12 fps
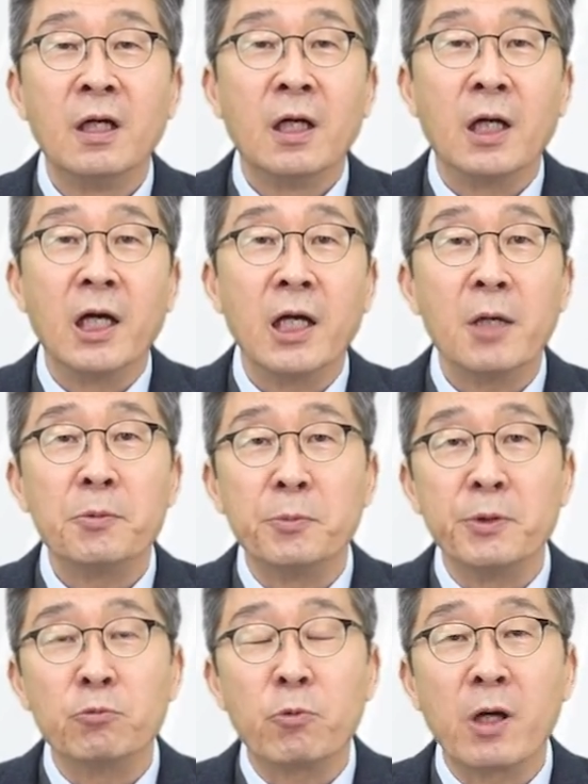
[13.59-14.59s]
I have
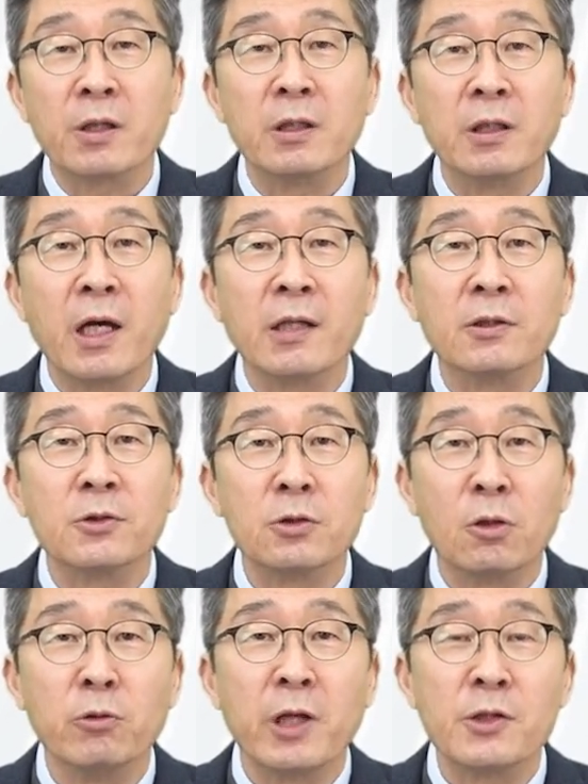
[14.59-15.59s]
been working at the
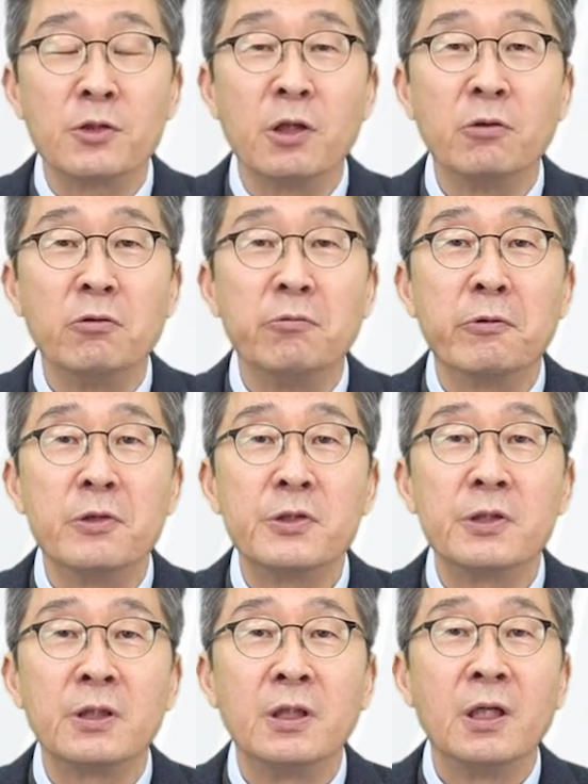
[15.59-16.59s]
Seoul National University